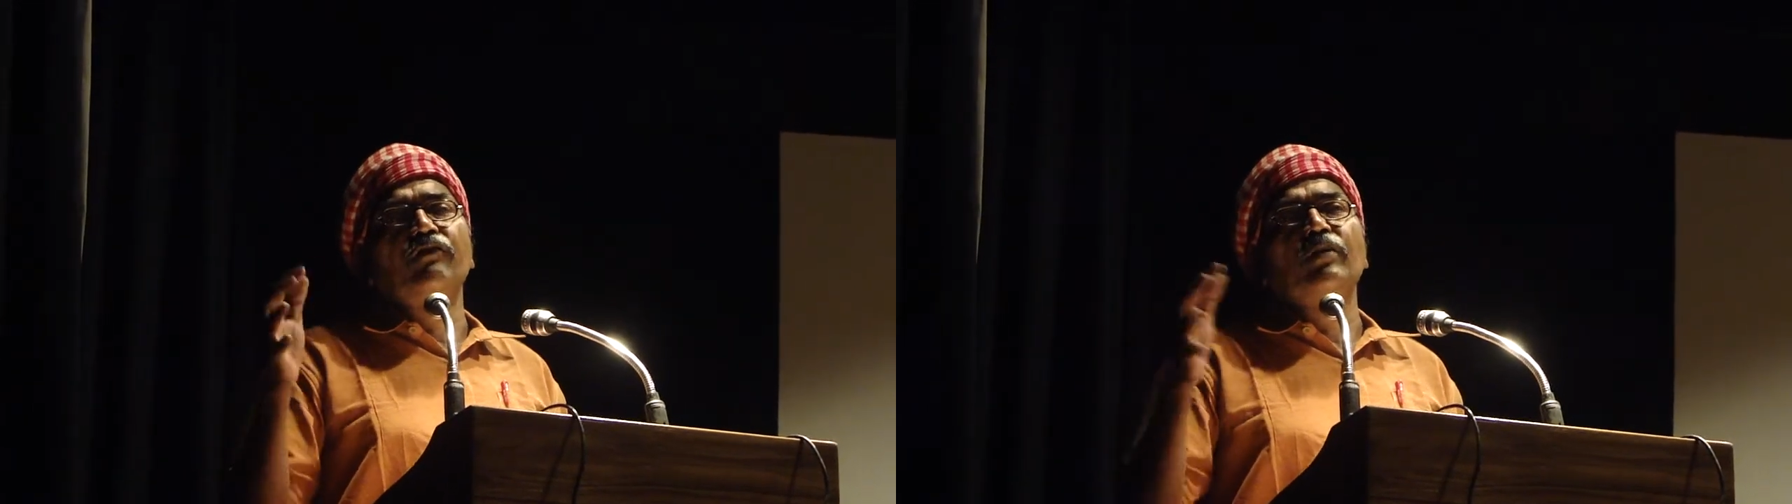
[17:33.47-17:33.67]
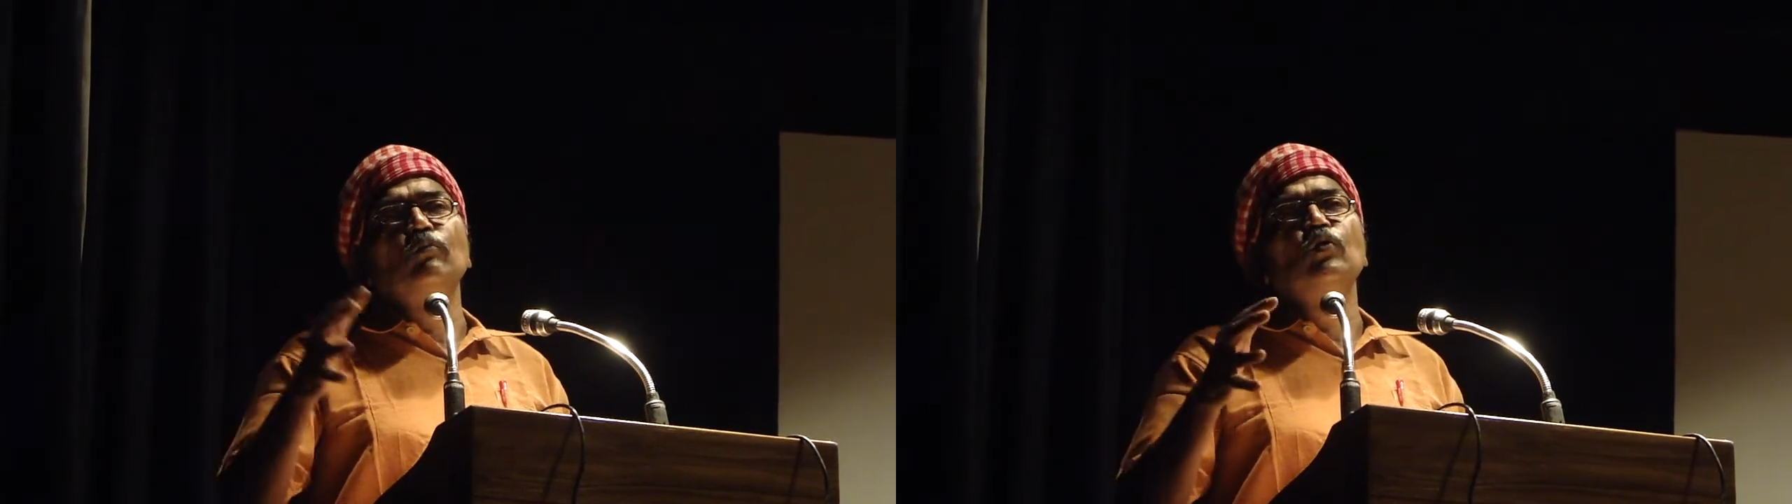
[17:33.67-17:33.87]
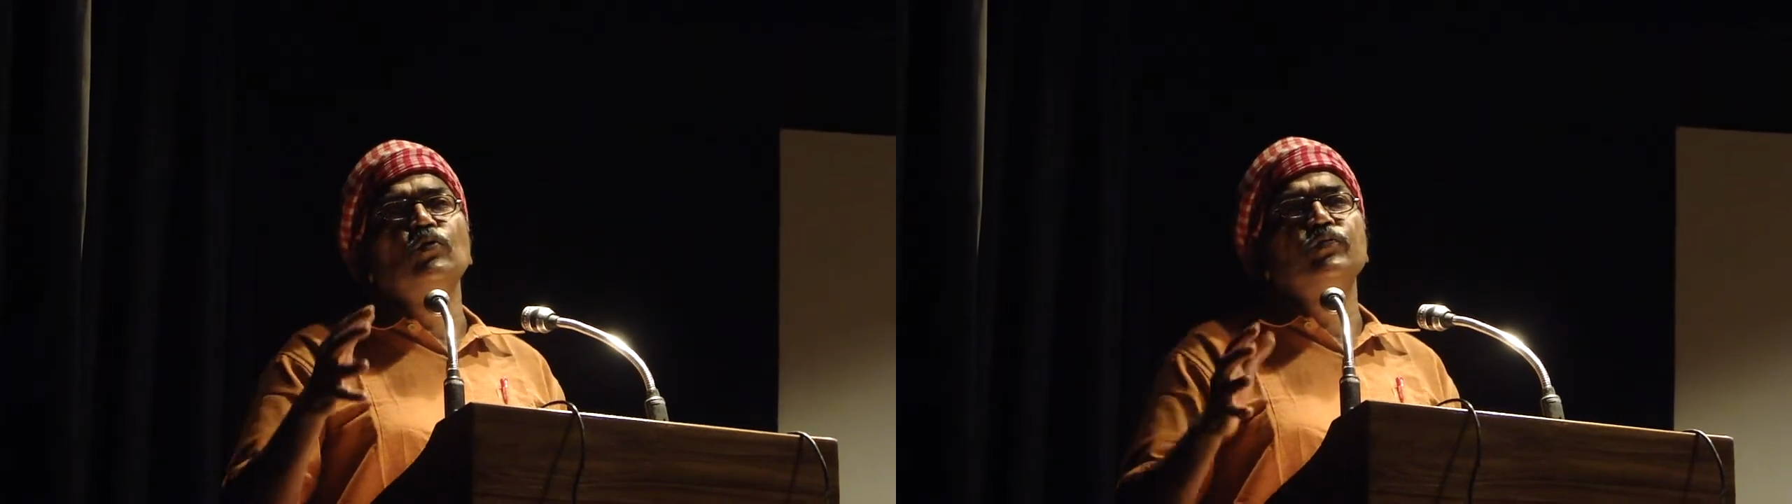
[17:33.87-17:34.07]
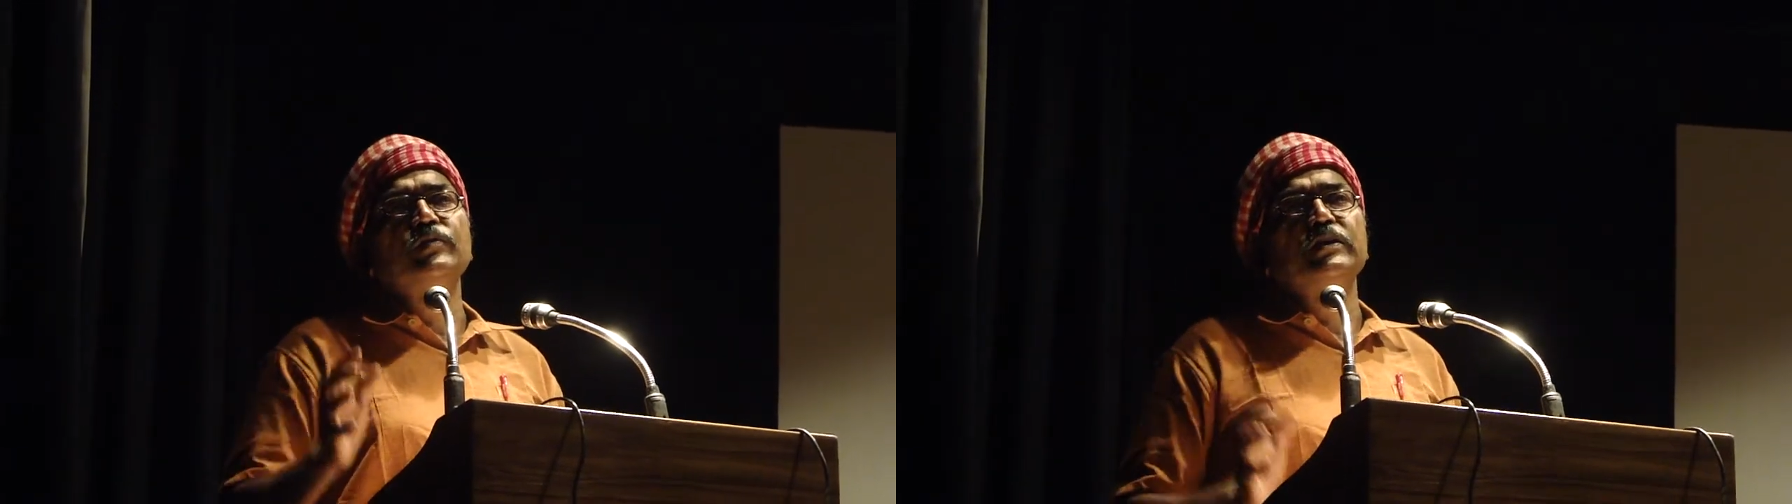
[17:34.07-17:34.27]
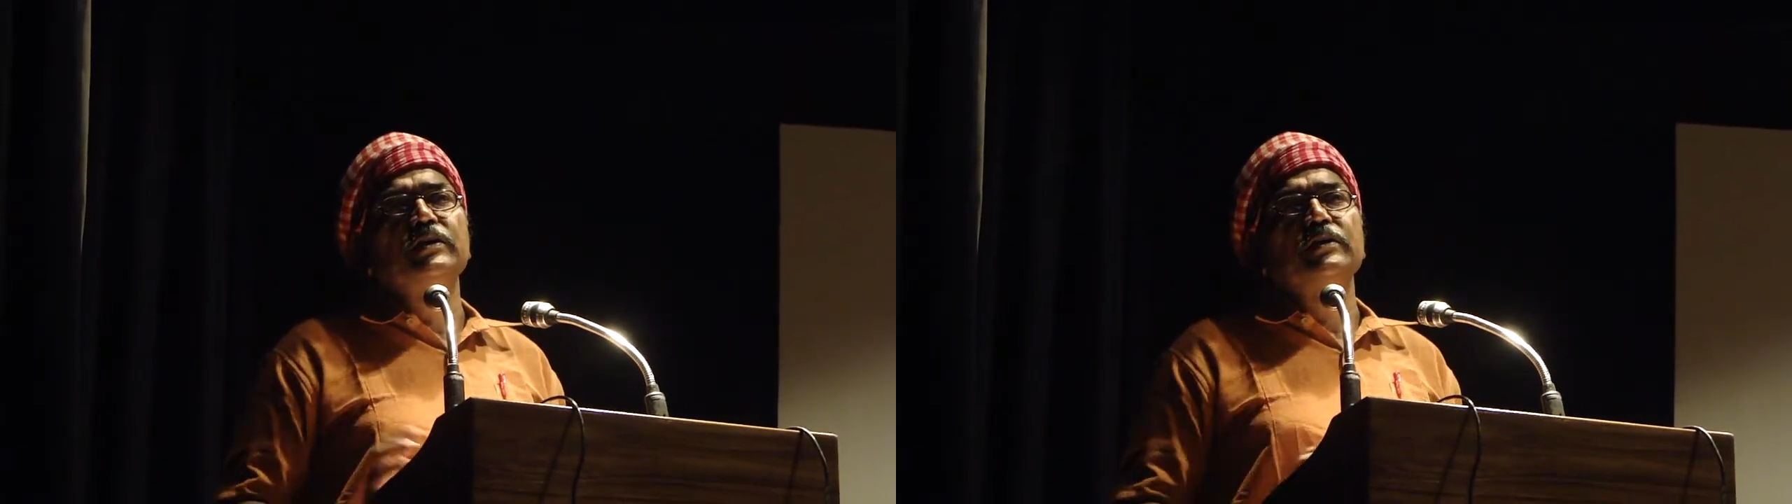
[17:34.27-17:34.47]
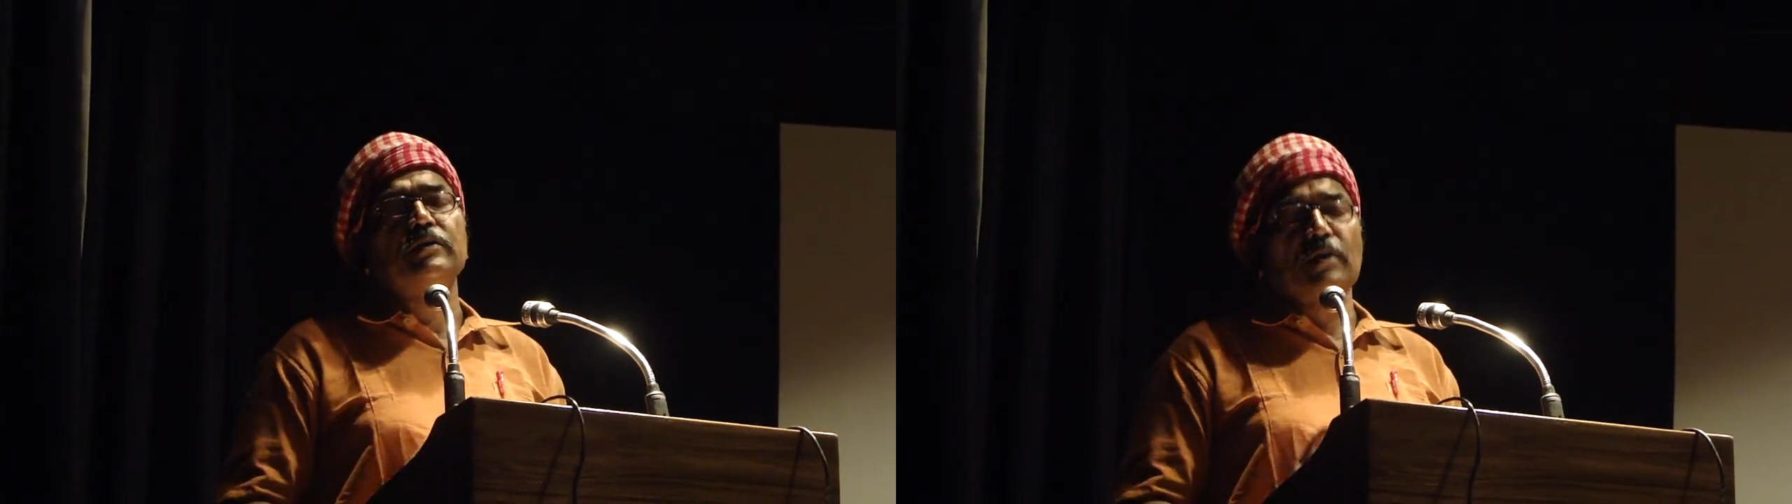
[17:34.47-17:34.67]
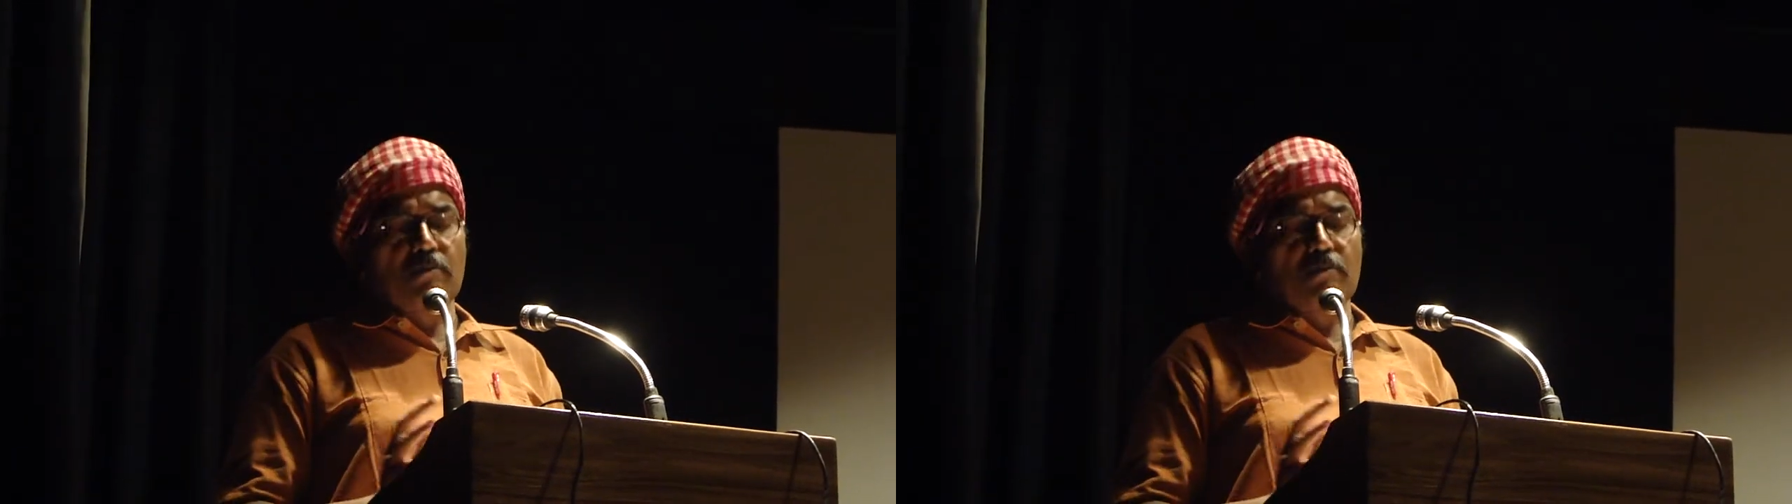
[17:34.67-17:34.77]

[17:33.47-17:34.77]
remove the